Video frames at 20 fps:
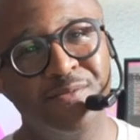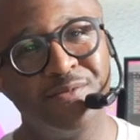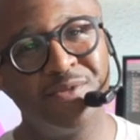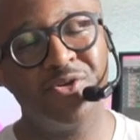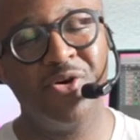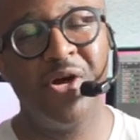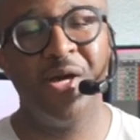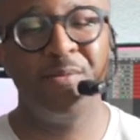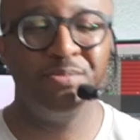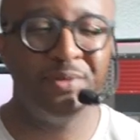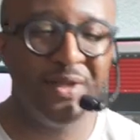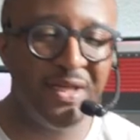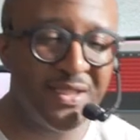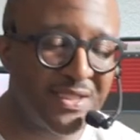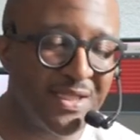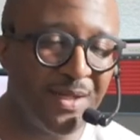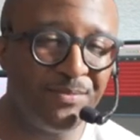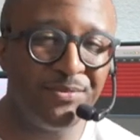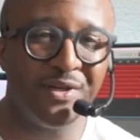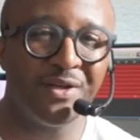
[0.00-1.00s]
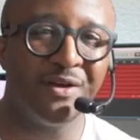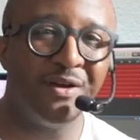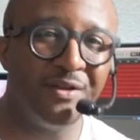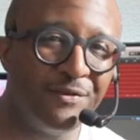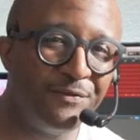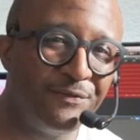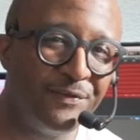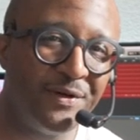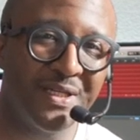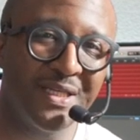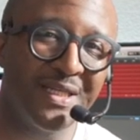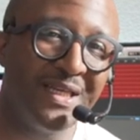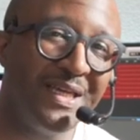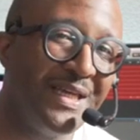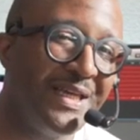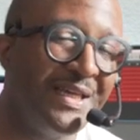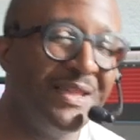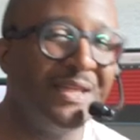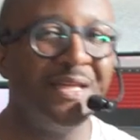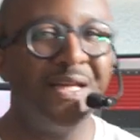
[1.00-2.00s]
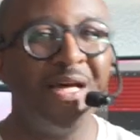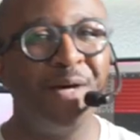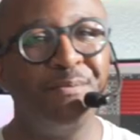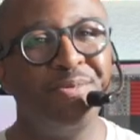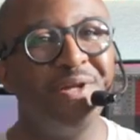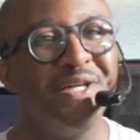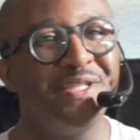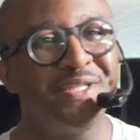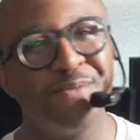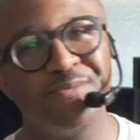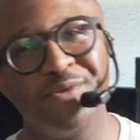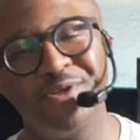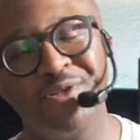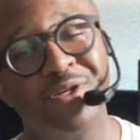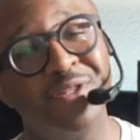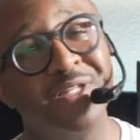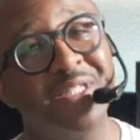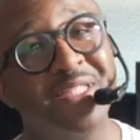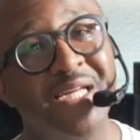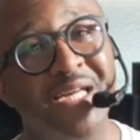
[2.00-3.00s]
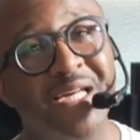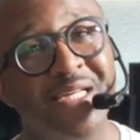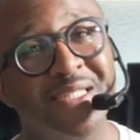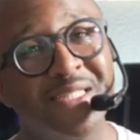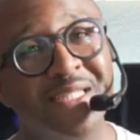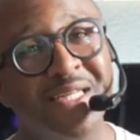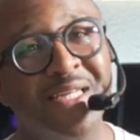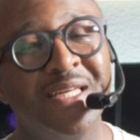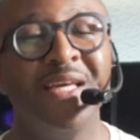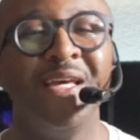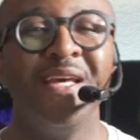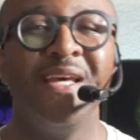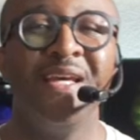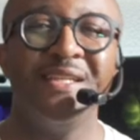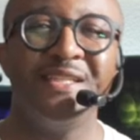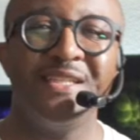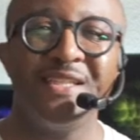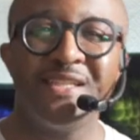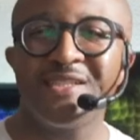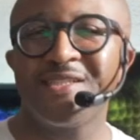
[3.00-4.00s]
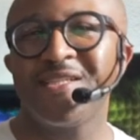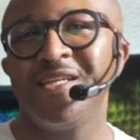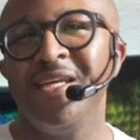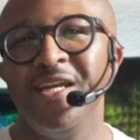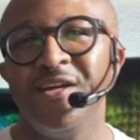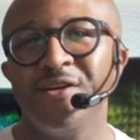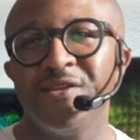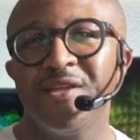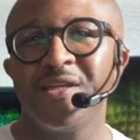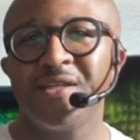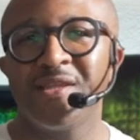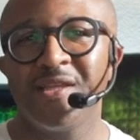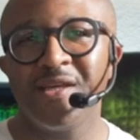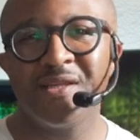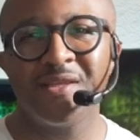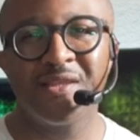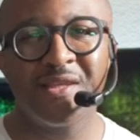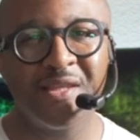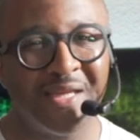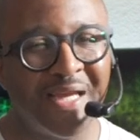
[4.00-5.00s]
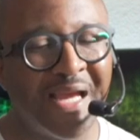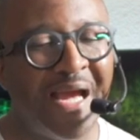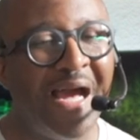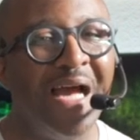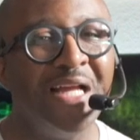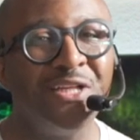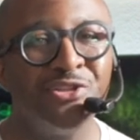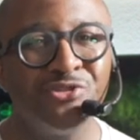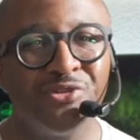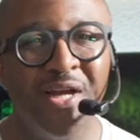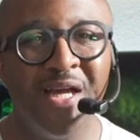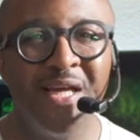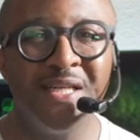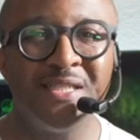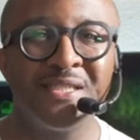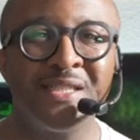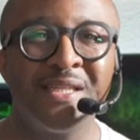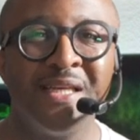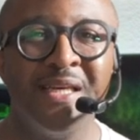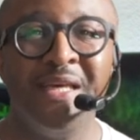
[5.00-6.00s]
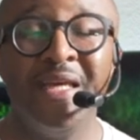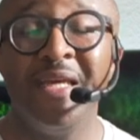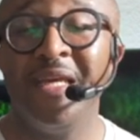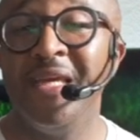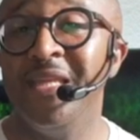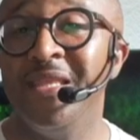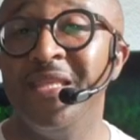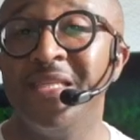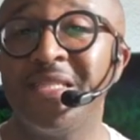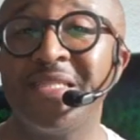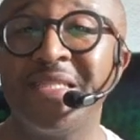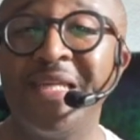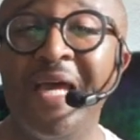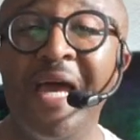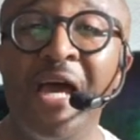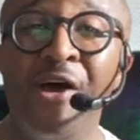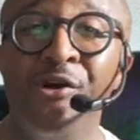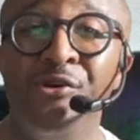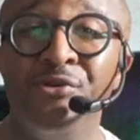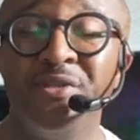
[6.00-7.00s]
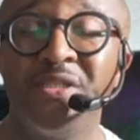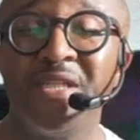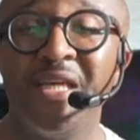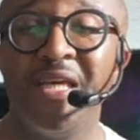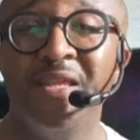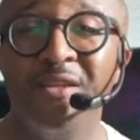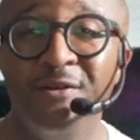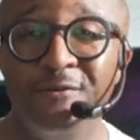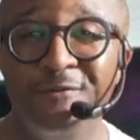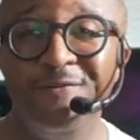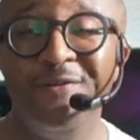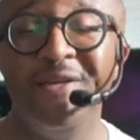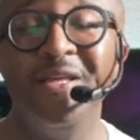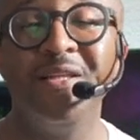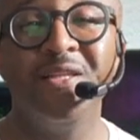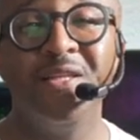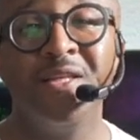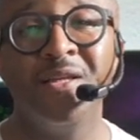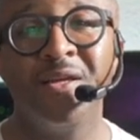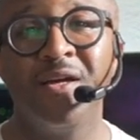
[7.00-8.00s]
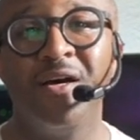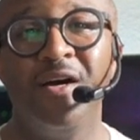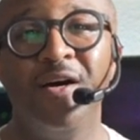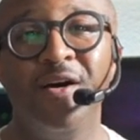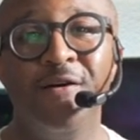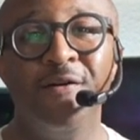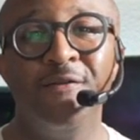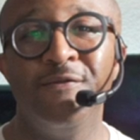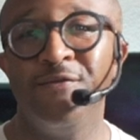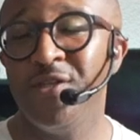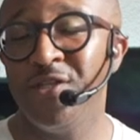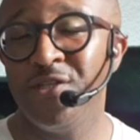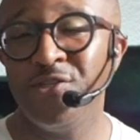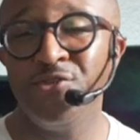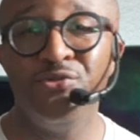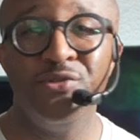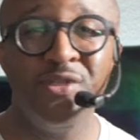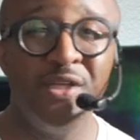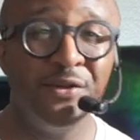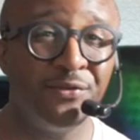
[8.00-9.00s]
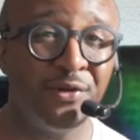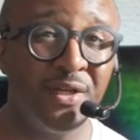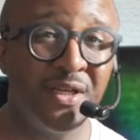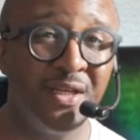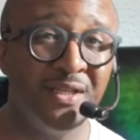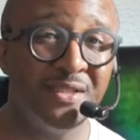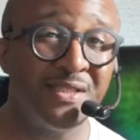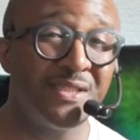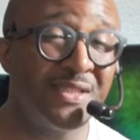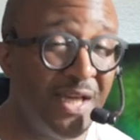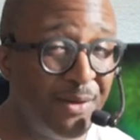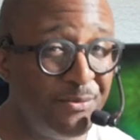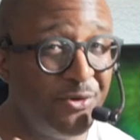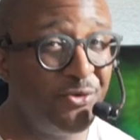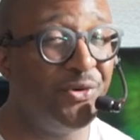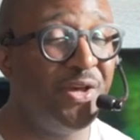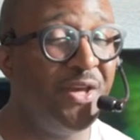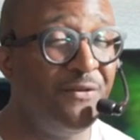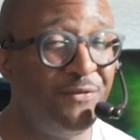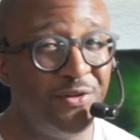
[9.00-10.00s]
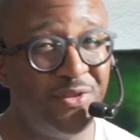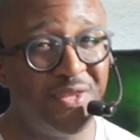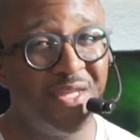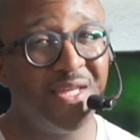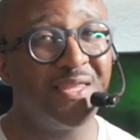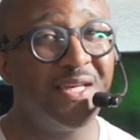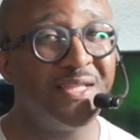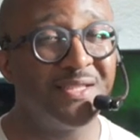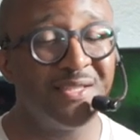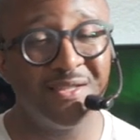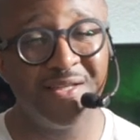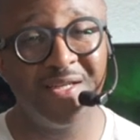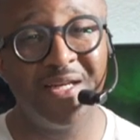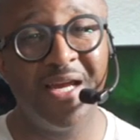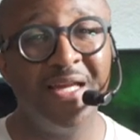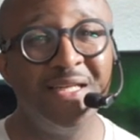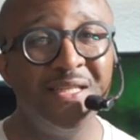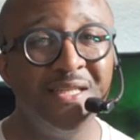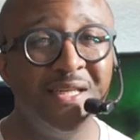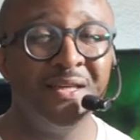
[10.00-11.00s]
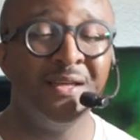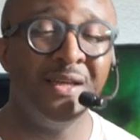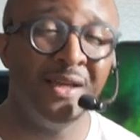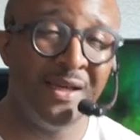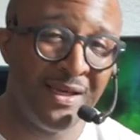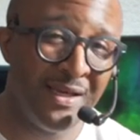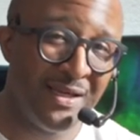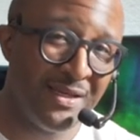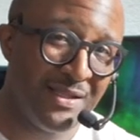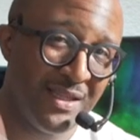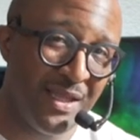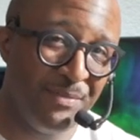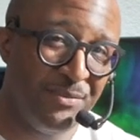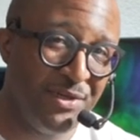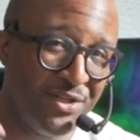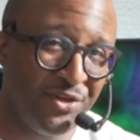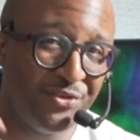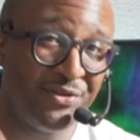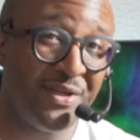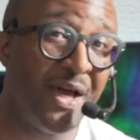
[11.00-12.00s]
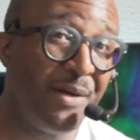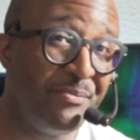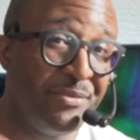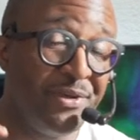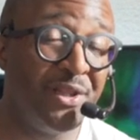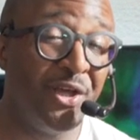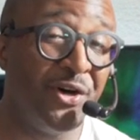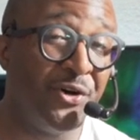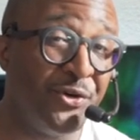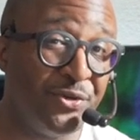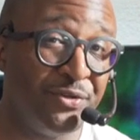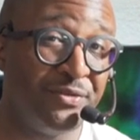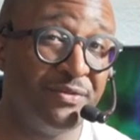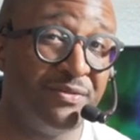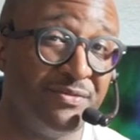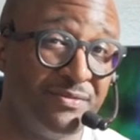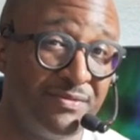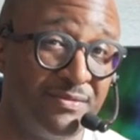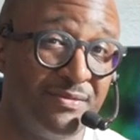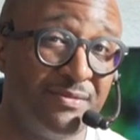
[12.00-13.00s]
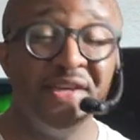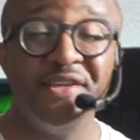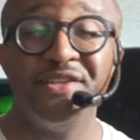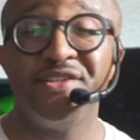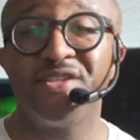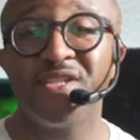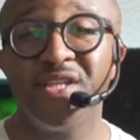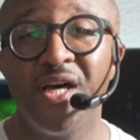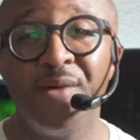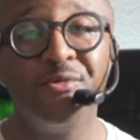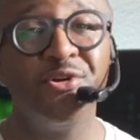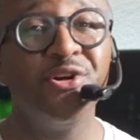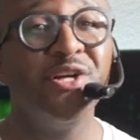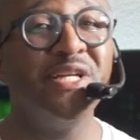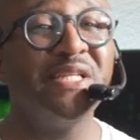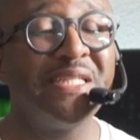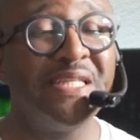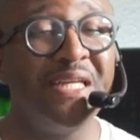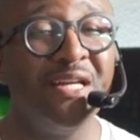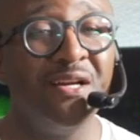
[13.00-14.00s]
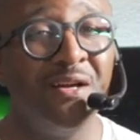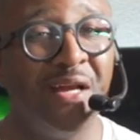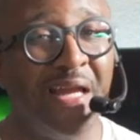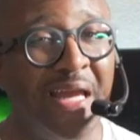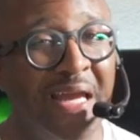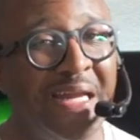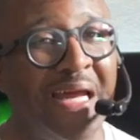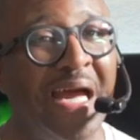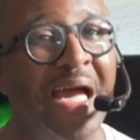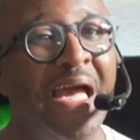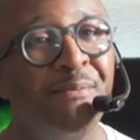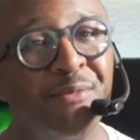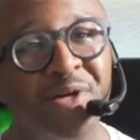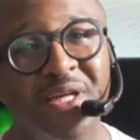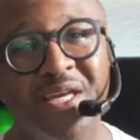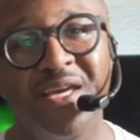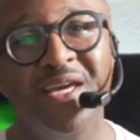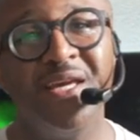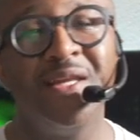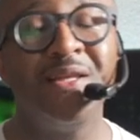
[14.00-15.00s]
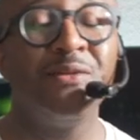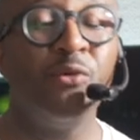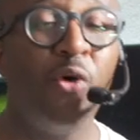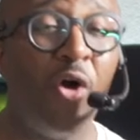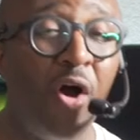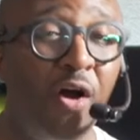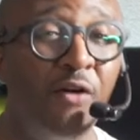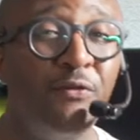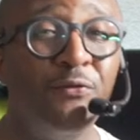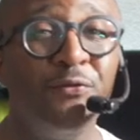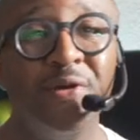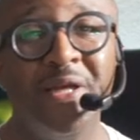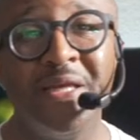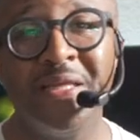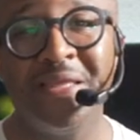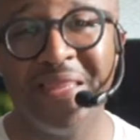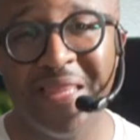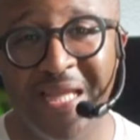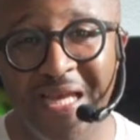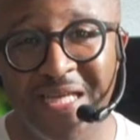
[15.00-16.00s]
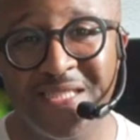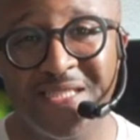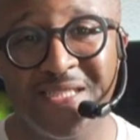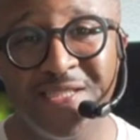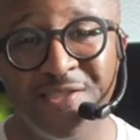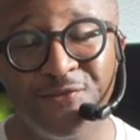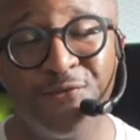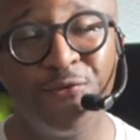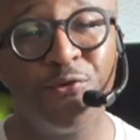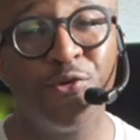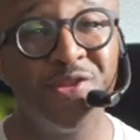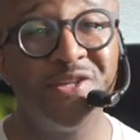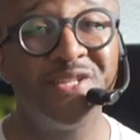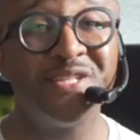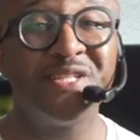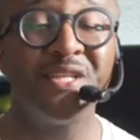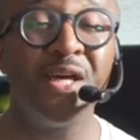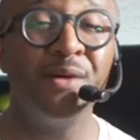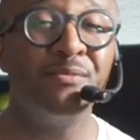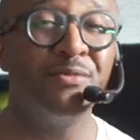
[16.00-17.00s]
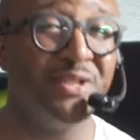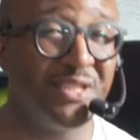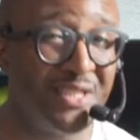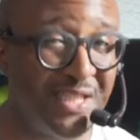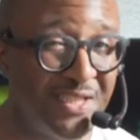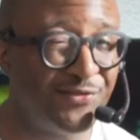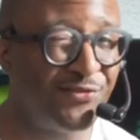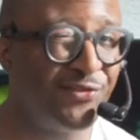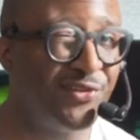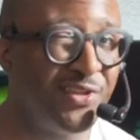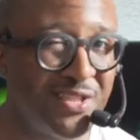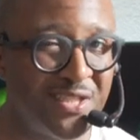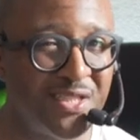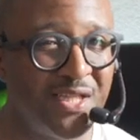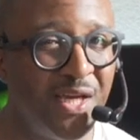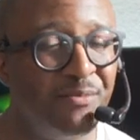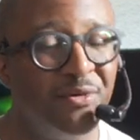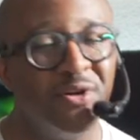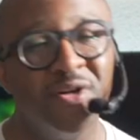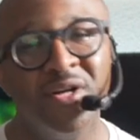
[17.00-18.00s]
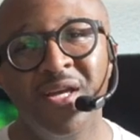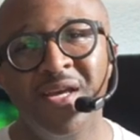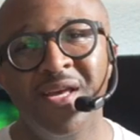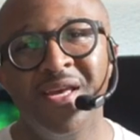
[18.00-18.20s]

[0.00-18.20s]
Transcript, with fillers: So I'd play something on the funk kit, and then I'll play something on the jazz kit, just to hear the, the, the contrast in the sounds and the feeling of the two different kits. Tell me if you think that's a good idea. Let me know down below. Summer is here, and I am again offering lessons for the summer, just for the summer.